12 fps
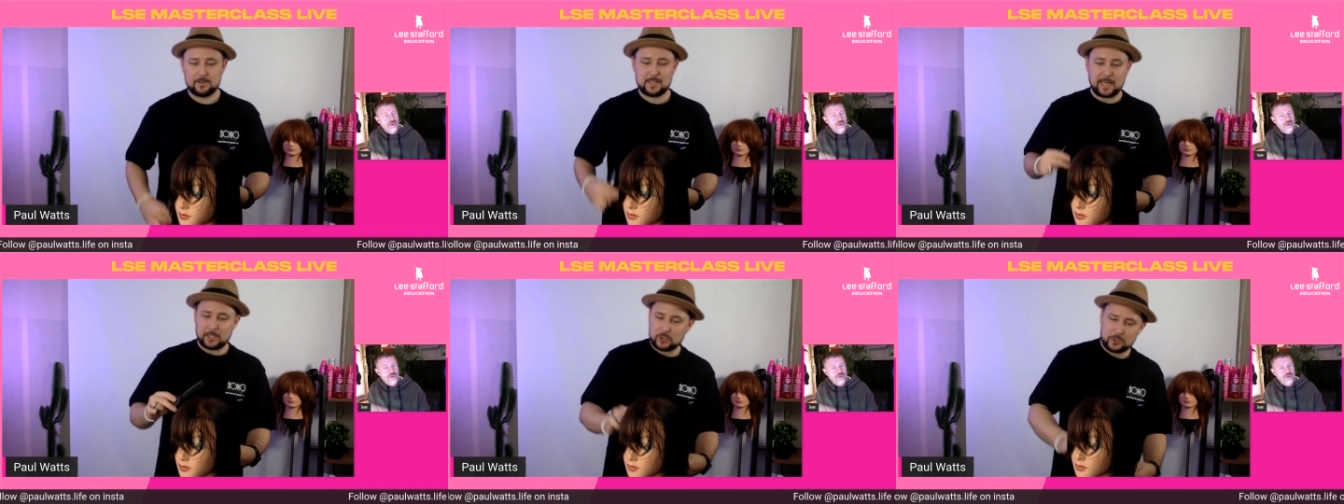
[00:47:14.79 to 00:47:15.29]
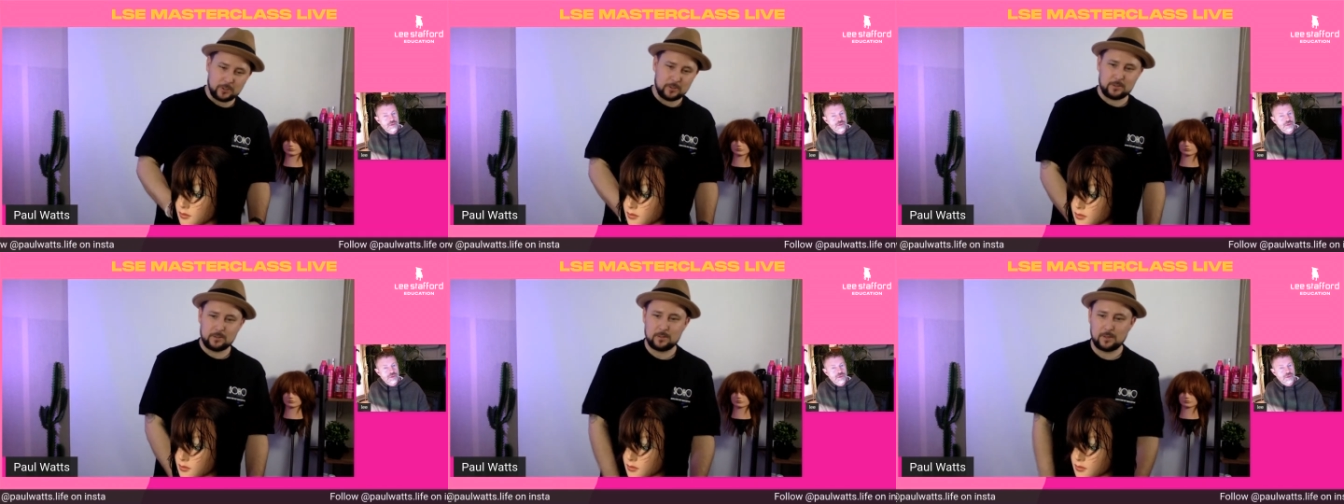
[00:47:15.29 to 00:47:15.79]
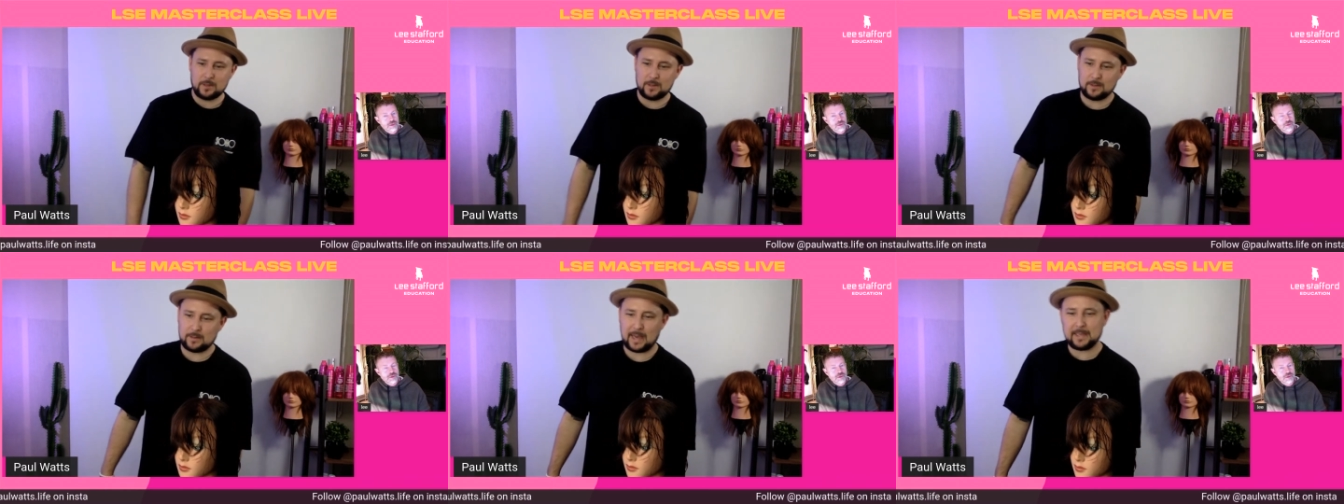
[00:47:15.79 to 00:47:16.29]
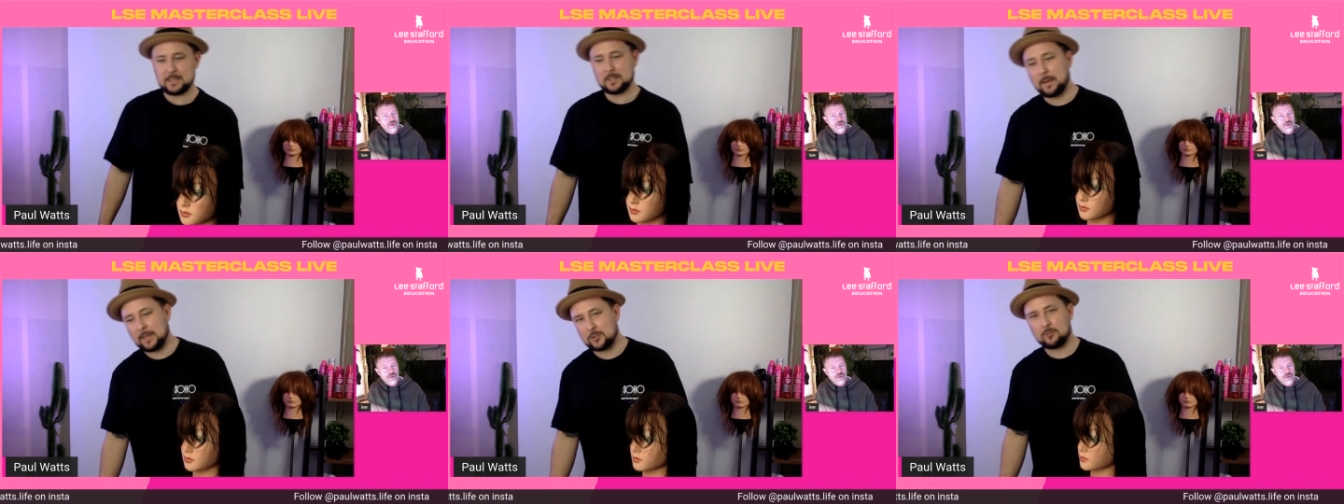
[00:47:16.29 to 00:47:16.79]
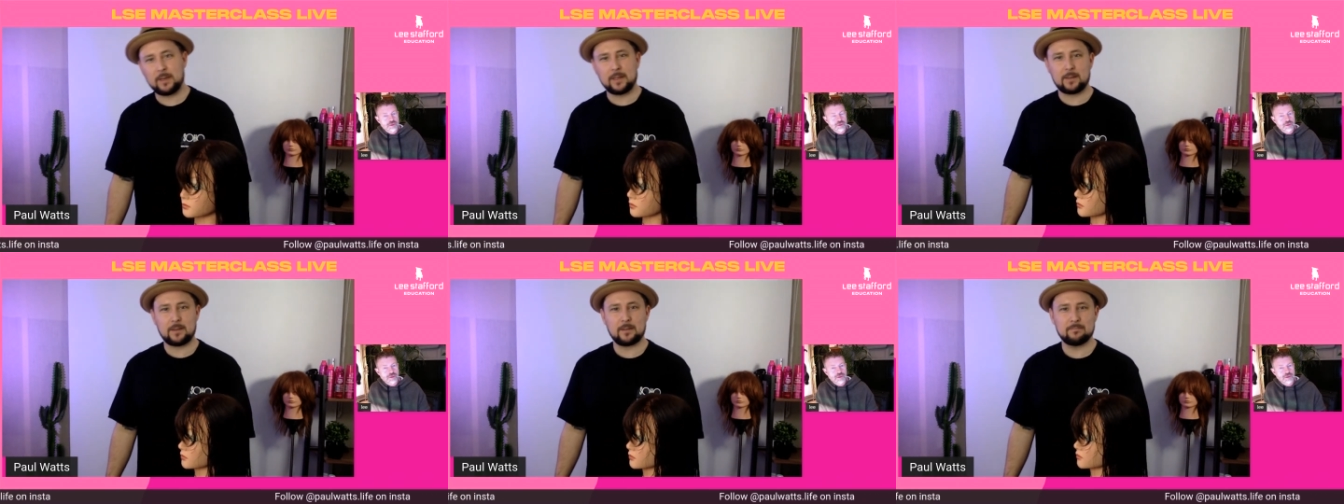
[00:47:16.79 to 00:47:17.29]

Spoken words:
textured, asymmetric,